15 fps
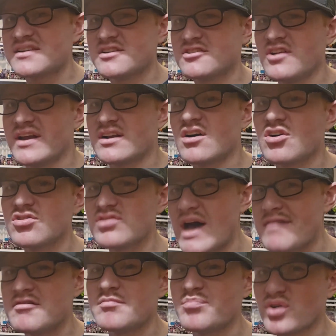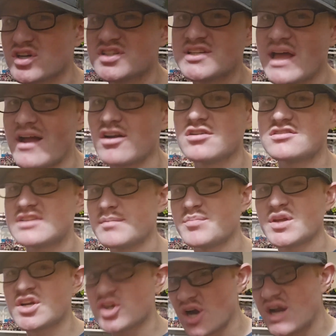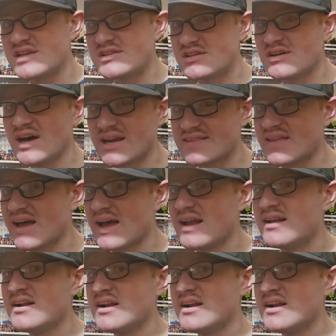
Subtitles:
It's like 11% or something crazy like that.